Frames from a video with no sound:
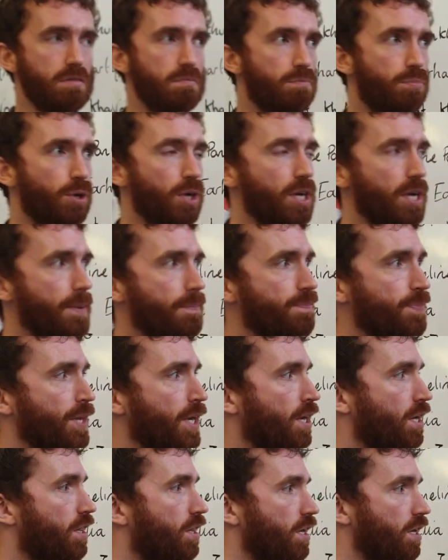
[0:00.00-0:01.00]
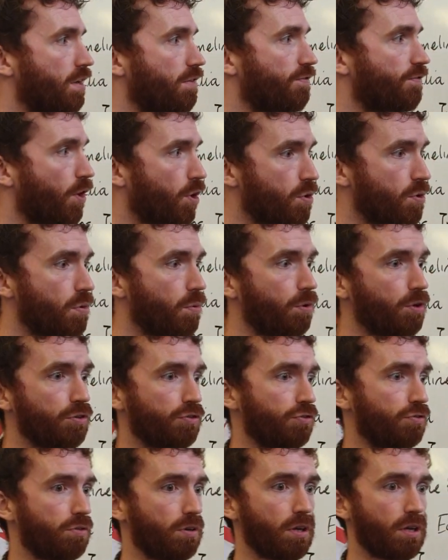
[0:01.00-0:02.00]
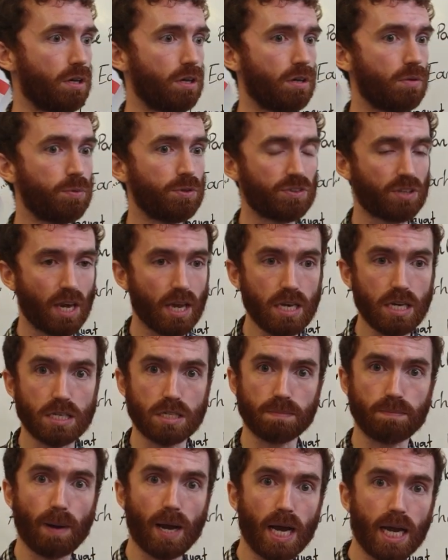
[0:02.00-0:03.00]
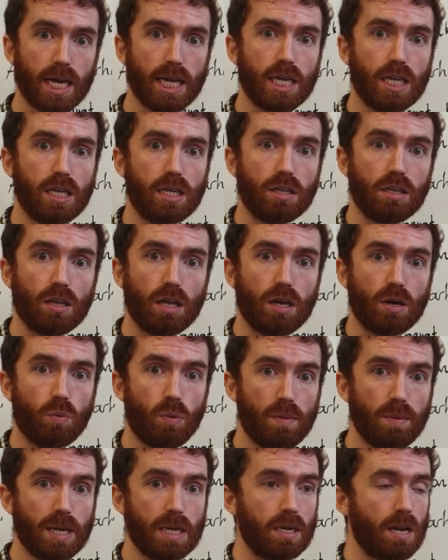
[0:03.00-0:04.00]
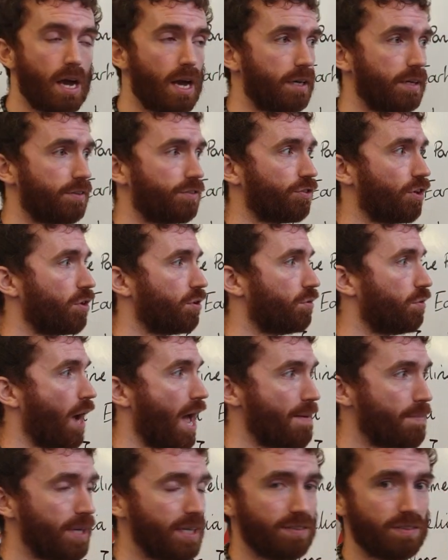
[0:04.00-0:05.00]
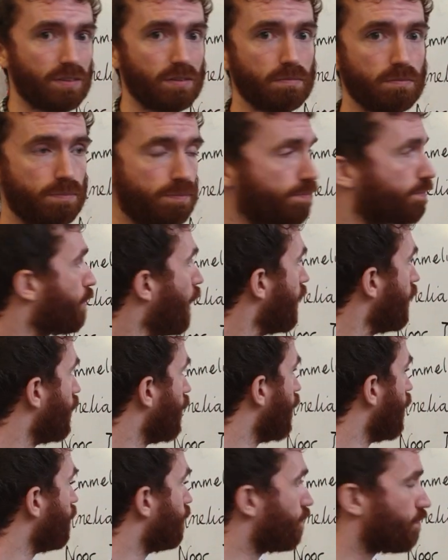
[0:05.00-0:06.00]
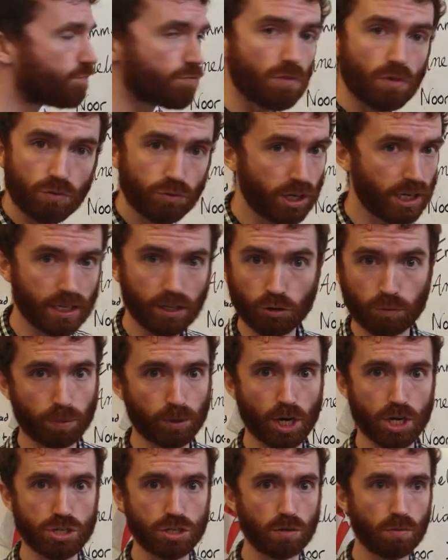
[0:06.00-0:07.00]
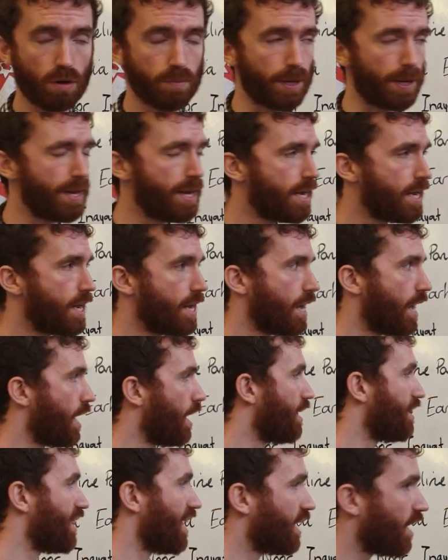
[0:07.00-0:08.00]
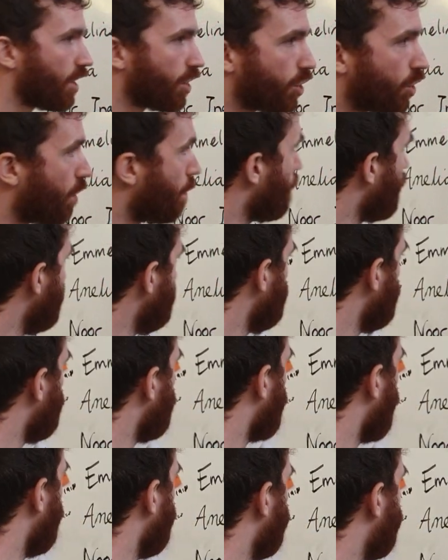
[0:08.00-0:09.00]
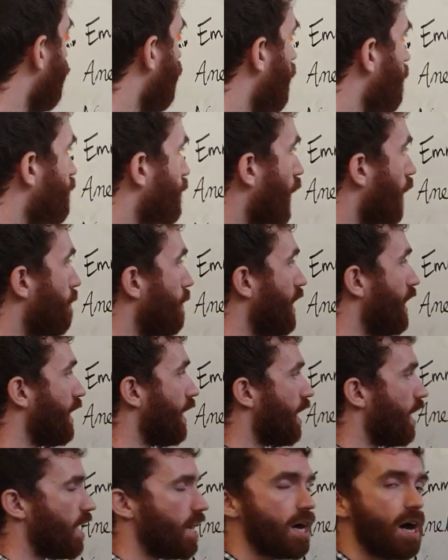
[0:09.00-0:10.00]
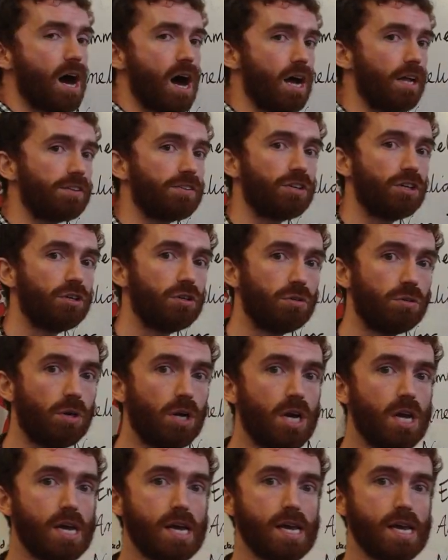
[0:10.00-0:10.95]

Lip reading: in Britain, the vote was gained by women. And so Emmeline Pankhurst, really inspirational woman. Then I thought maybe we'll go for Amelia Earhart, who